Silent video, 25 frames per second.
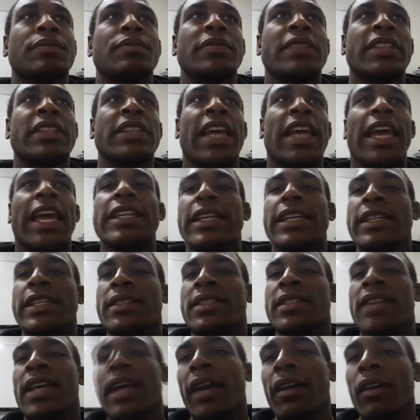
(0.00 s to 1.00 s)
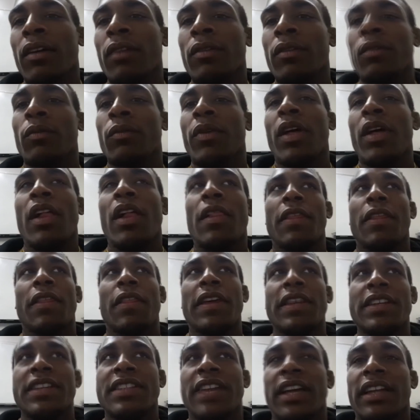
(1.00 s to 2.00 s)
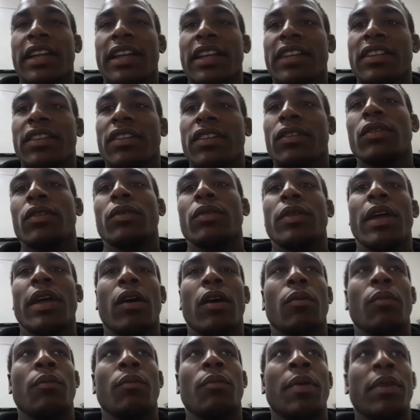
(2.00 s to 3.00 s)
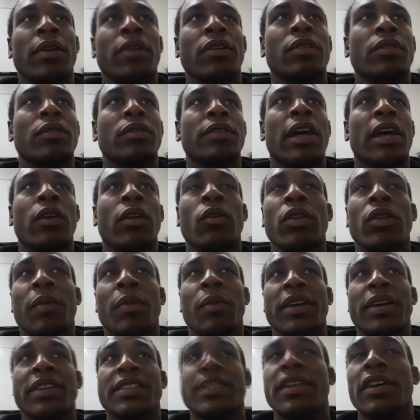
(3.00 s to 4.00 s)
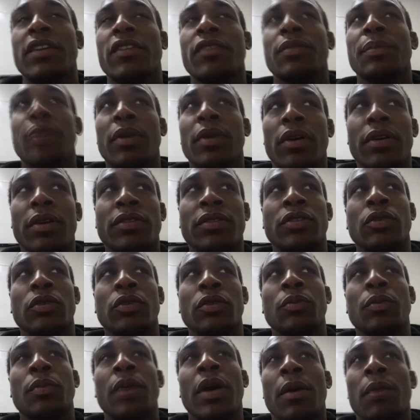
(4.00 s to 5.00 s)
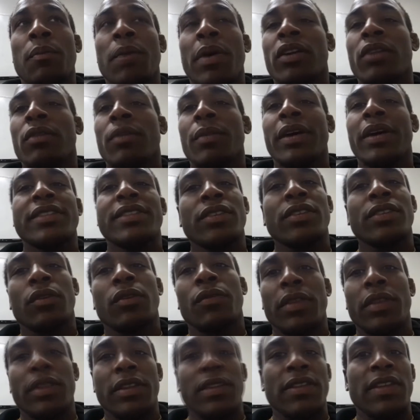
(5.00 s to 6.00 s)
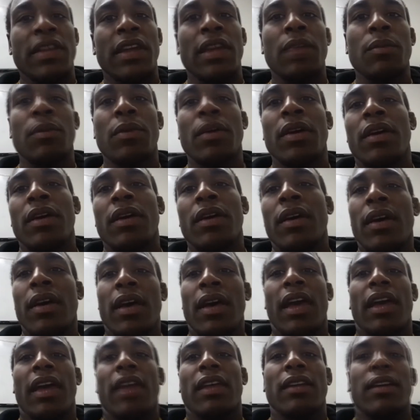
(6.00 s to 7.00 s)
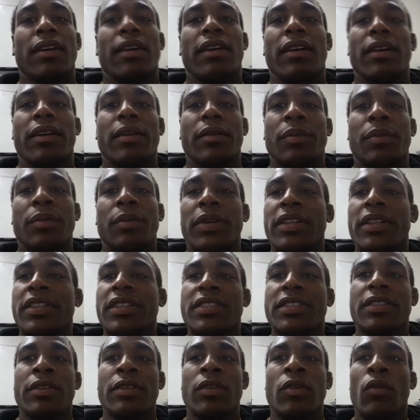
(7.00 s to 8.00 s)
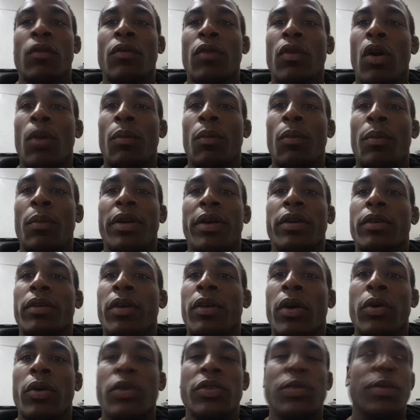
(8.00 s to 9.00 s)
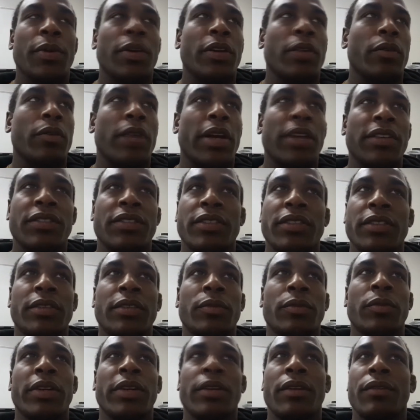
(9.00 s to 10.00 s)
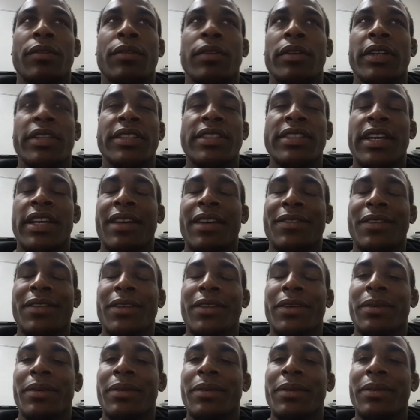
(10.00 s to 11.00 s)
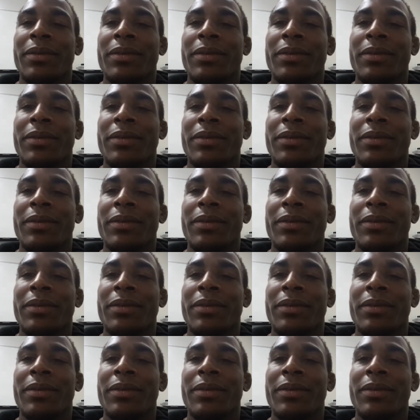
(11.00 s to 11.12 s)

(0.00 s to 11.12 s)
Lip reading: gain insight on the things that I need to do to help better not only myself, but also better myself for the team, and be just an overall better coach, better wrestler, and whatever it is I have to do.